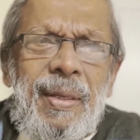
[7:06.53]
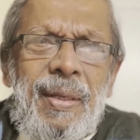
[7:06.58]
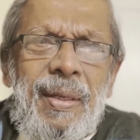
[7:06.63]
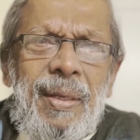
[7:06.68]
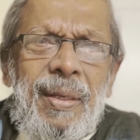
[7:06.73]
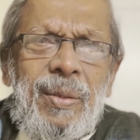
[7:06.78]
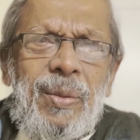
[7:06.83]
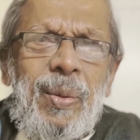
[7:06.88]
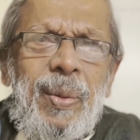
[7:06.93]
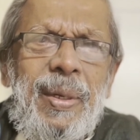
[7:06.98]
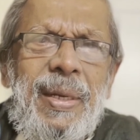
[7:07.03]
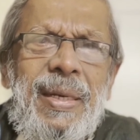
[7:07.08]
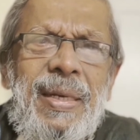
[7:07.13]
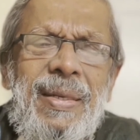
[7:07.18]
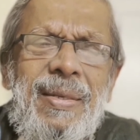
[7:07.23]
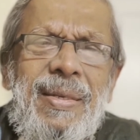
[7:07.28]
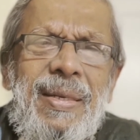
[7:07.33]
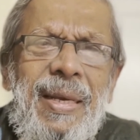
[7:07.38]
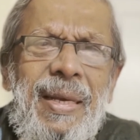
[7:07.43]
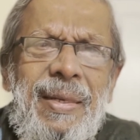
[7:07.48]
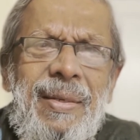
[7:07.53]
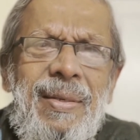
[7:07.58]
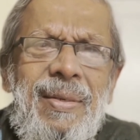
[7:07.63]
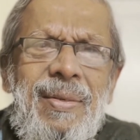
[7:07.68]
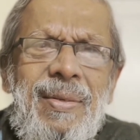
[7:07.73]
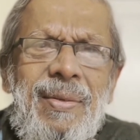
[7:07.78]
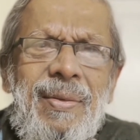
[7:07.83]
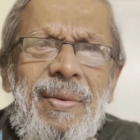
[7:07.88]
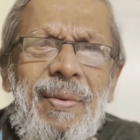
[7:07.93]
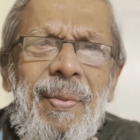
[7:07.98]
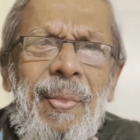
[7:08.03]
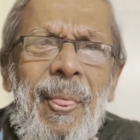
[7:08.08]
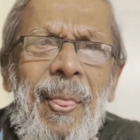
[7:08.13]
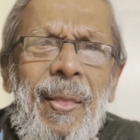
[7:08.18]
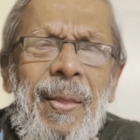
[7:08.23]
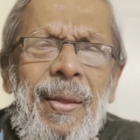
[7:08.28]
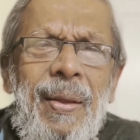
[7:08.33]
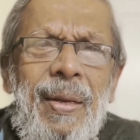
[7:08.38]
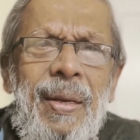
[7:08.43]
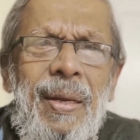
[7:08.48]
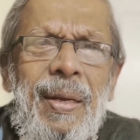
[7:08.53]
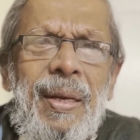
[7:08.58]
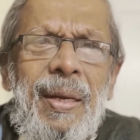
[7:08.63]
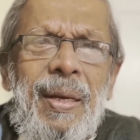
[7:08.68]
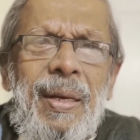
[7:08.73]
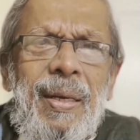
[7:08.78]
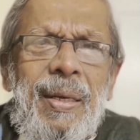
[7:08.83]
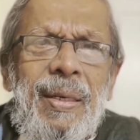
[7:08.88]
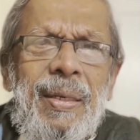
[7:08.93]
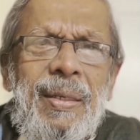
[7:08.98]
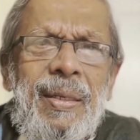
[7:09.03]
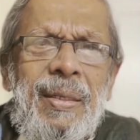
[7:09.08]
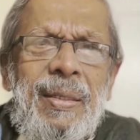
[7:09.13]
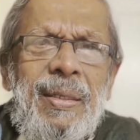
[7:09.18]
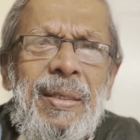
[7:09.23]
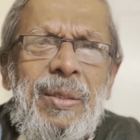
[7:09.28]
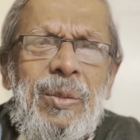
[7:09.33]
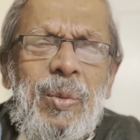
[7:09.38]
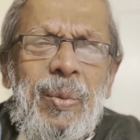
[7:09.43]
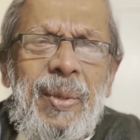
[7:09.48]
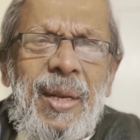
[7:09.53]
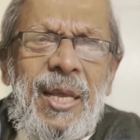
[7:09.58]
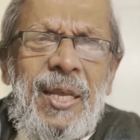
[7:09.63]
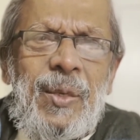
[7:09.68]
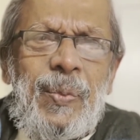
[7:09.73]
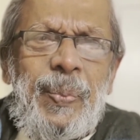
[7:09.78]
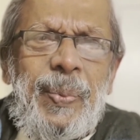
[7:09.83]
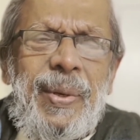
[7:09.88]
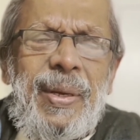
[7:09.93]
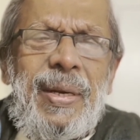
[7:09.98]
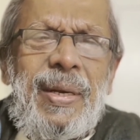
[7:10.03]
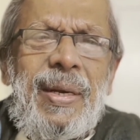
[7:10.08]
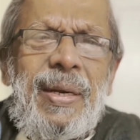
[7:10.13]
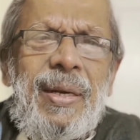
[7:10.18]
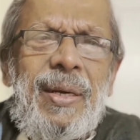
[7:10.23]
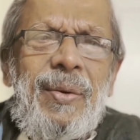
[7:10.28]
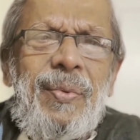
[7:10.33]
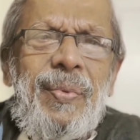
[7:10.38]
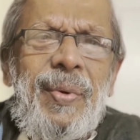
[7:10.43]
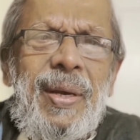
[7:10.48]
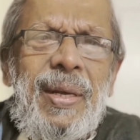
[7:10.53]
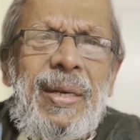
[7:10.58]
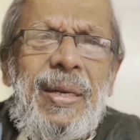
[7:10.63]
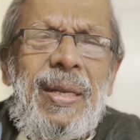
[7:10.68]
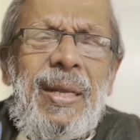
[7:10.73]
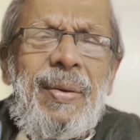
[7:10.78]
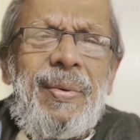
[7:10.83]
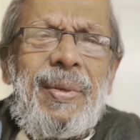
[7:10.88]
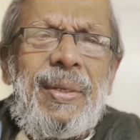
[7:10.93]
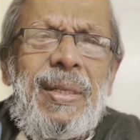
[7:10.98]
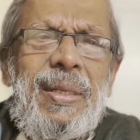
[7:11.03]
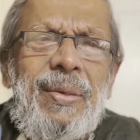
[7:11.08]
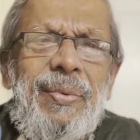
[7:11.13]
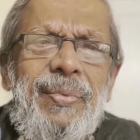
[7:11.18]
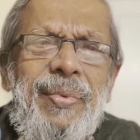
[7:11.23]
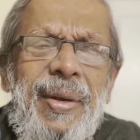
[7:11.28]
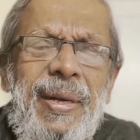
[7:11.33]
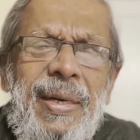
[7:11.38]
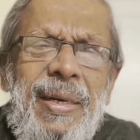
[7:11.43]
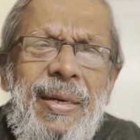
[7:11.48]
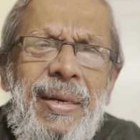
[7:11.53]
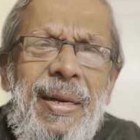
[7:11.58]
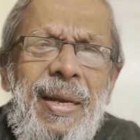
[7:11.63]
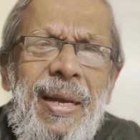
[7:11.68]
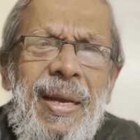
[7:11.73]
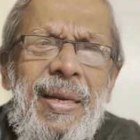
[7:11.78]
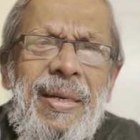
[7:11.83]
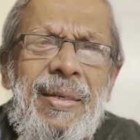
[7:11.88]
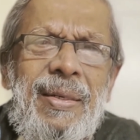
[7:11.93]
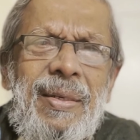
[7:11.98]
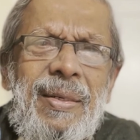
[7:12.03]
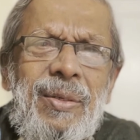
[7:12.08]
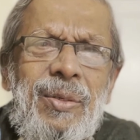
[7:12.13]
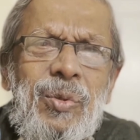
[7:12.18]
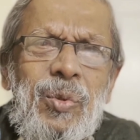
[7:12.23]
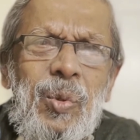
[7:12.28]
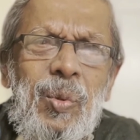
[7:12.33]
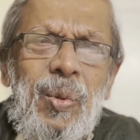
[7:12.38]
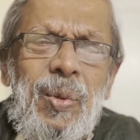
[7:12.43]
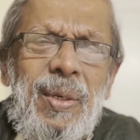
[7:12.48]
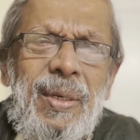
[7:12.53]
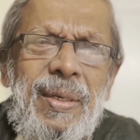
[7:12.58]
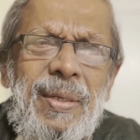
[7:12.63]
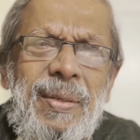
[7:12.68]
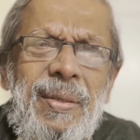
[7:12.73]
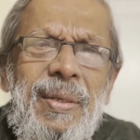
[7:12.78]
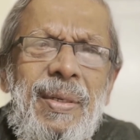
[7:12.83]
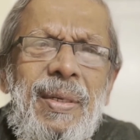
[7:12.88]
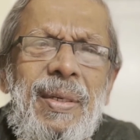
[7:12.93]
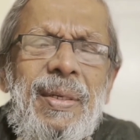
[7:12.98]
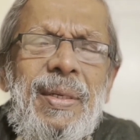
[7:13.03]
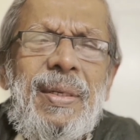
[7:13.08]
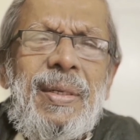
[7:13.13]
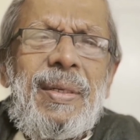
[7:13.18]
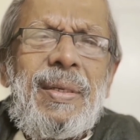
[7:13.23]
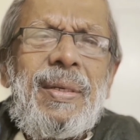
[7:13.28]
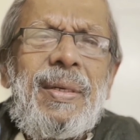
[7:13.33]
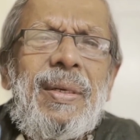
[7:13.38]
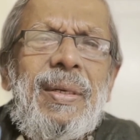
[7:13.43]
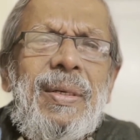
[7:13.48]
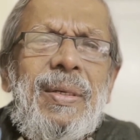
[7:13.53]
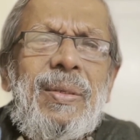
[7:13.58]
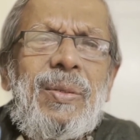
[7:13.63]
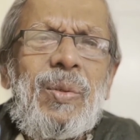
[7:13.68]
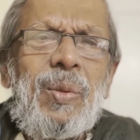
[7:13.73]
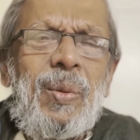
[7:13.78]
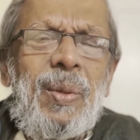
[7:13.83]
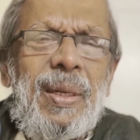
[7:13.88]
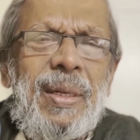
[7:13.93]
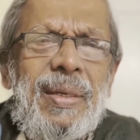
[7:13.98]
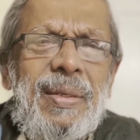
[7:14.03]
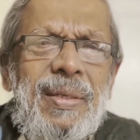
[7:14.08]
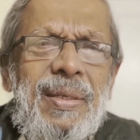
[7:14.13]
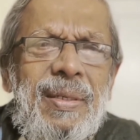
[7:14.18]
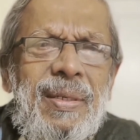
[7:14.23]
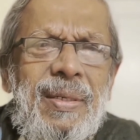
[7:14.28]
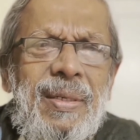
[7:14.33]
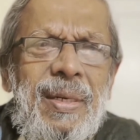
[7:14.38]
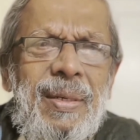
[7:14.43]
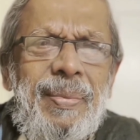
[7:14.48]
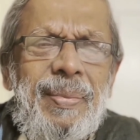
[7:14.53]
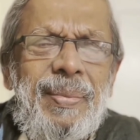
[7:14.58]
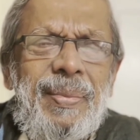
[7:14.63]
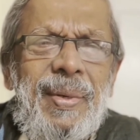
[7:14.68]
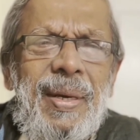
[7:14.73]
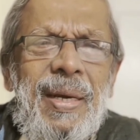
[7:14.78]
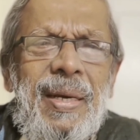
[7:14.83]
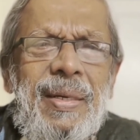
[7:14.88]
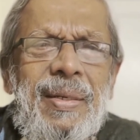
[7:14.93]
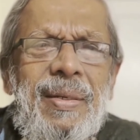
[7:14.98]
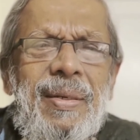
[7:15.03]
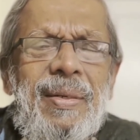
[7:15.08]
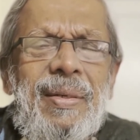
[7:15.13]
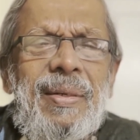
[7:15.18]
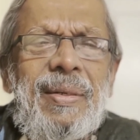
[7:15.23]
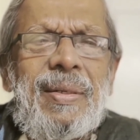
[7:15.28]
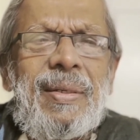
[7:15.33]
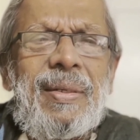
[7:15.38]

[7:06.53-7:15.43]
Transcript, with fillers: So in a sense, in the today's period, when even the wind and the solar system and